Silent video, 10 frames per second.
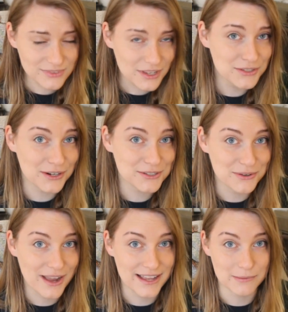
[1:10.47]
talk to you
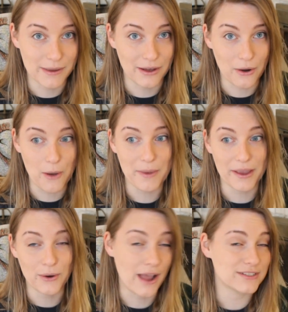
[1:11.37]
guys about all my
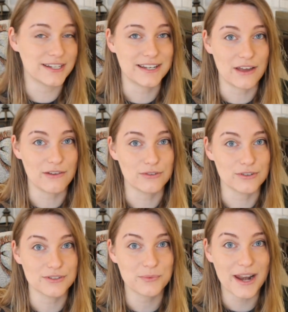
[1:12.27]
crafting
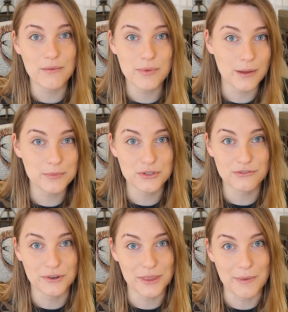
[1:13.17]
endeavors, what I've been up to
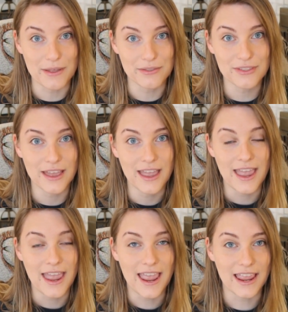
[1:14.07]
for the month,
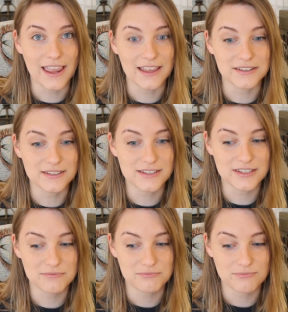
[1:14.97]
and
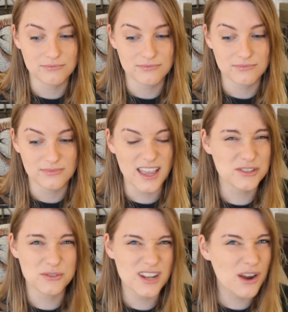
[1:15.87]
yeah,
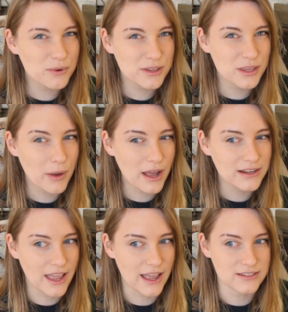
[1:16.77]
so it's not really a
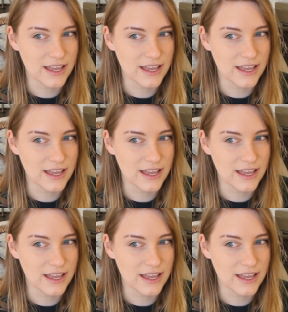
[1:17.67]
podcast.